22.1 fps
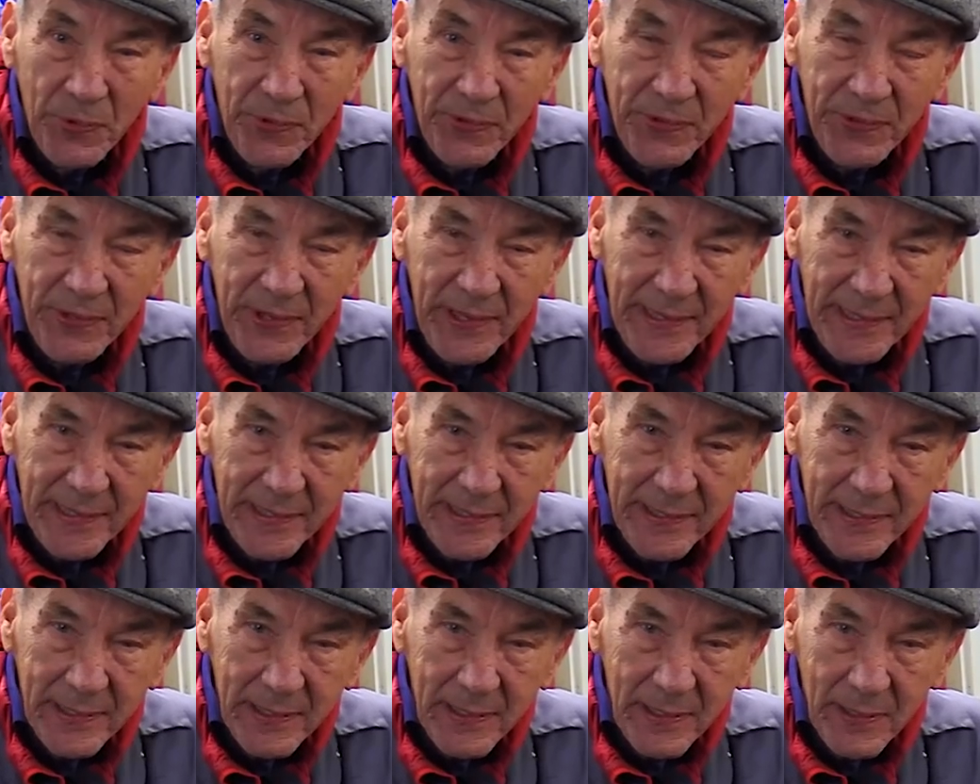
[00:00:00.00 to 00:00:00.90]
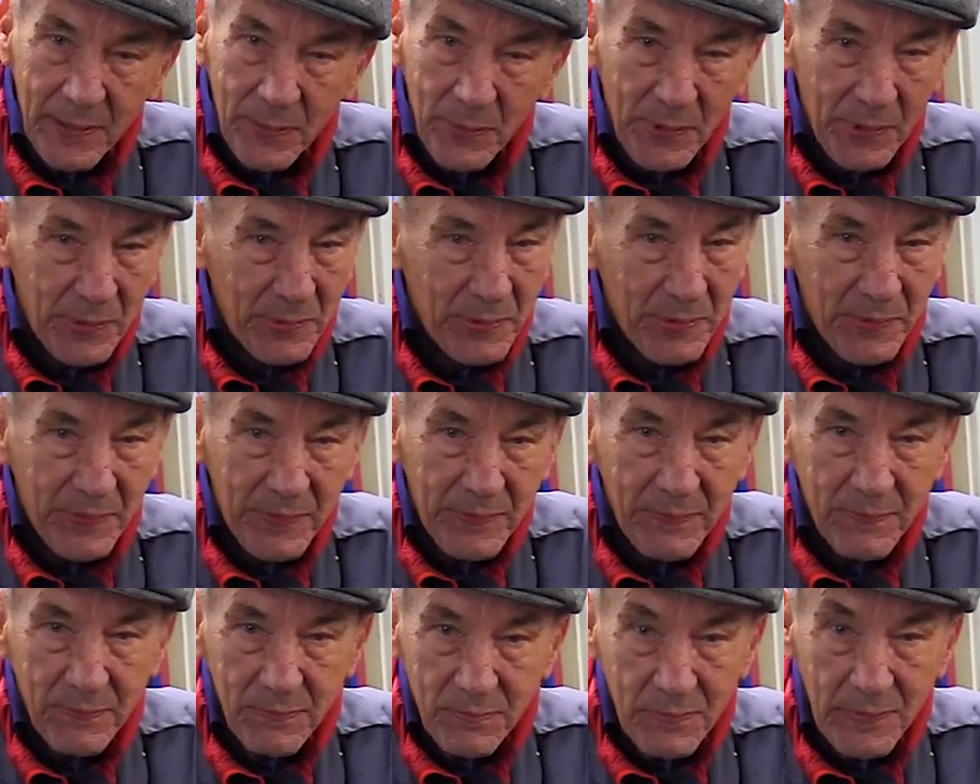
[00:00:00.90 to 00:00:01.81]
seat, which was,
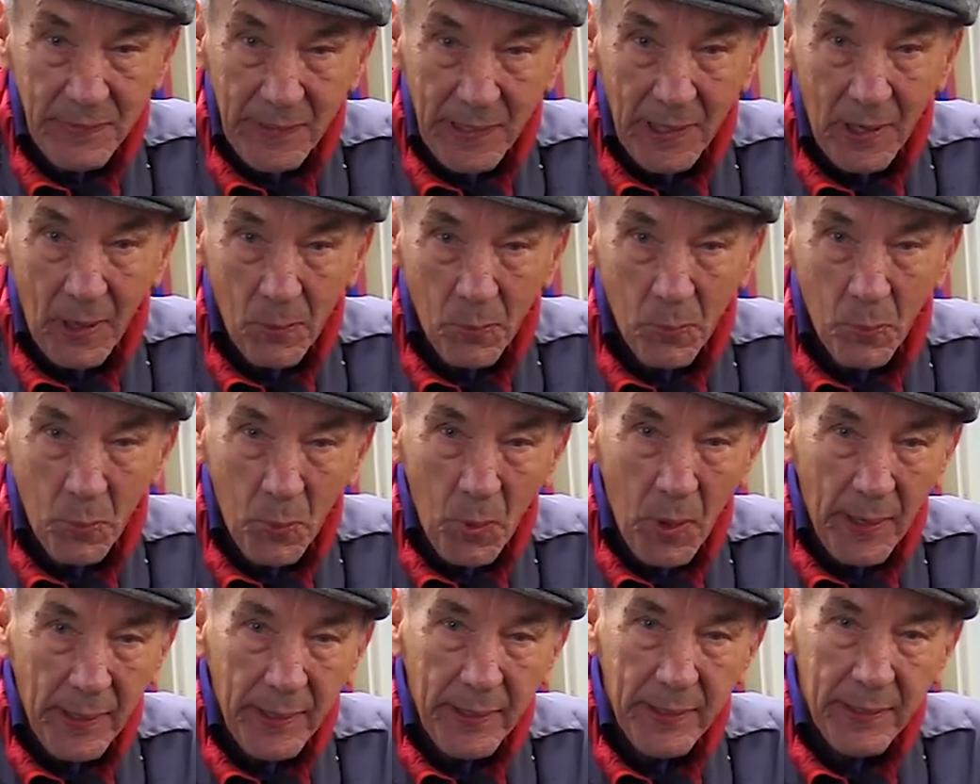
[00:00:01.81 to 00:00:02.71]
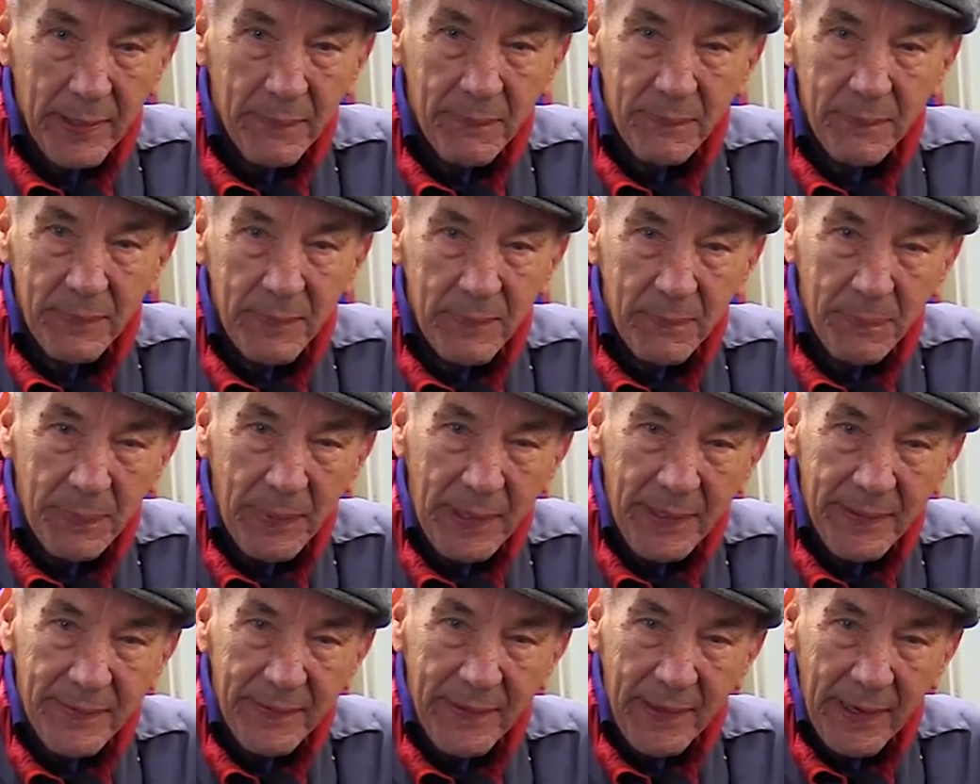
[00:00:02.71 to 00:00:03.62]
you know, one of the
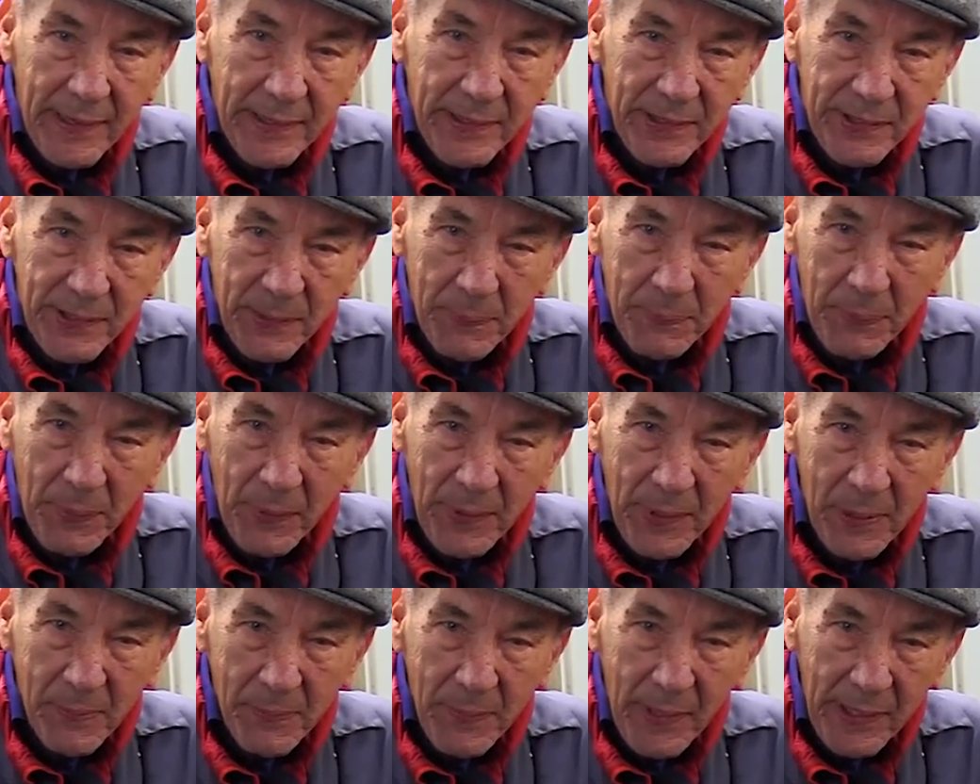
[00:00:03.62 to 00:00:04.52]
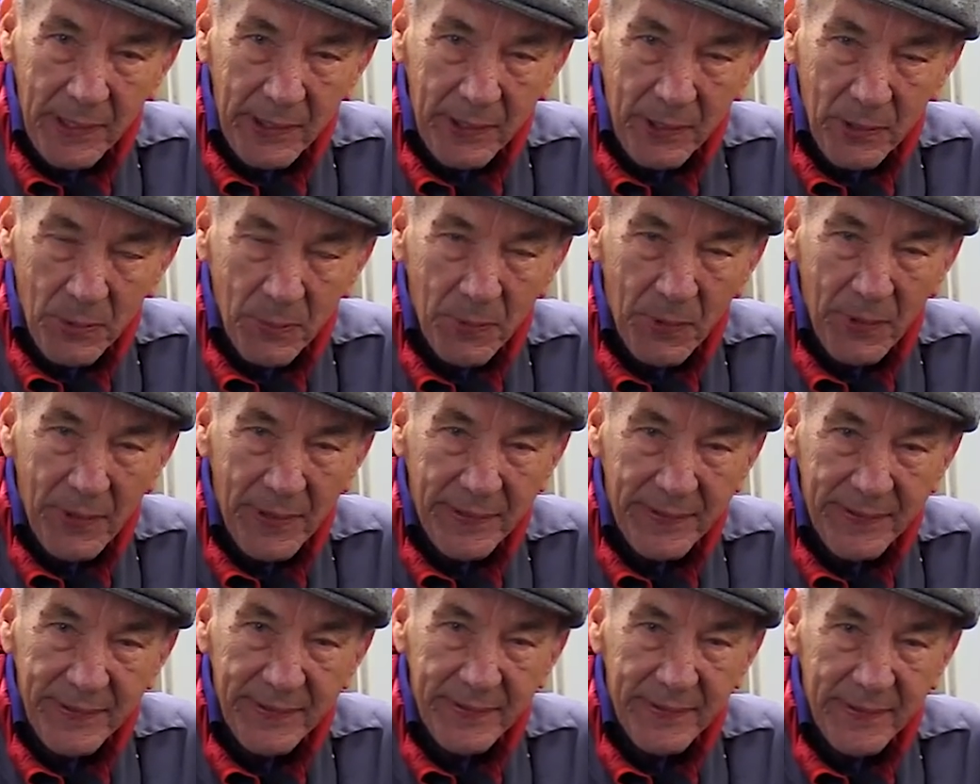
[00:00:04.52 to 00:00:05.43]
bits that they used to put in the Mini Cooper
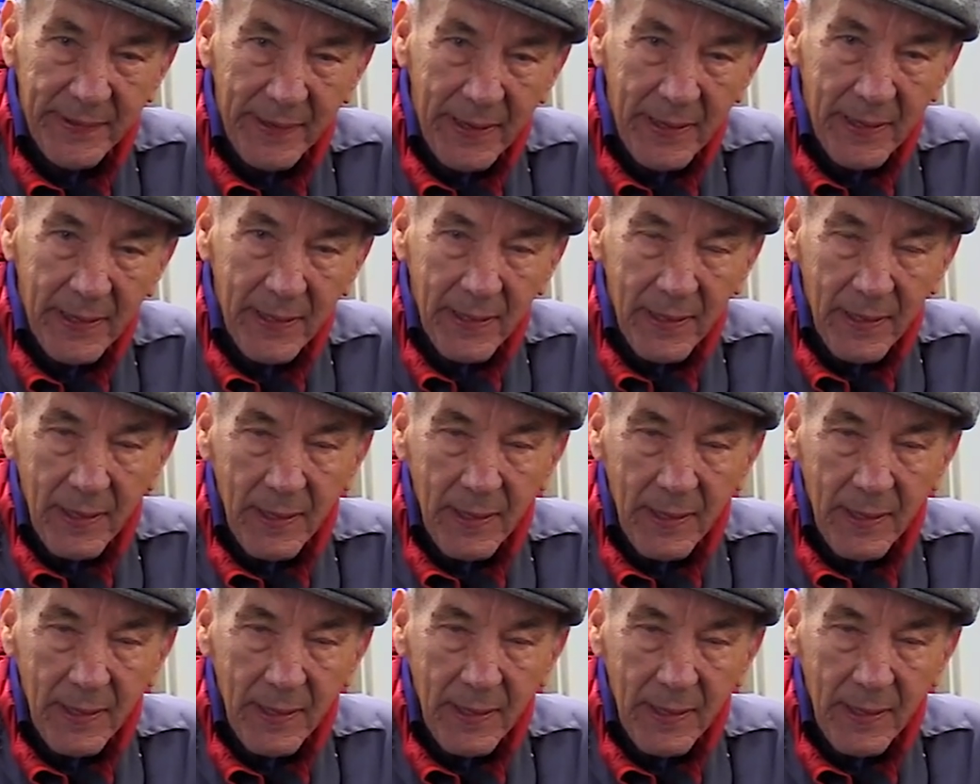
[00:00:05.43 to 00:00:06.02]
S's and that.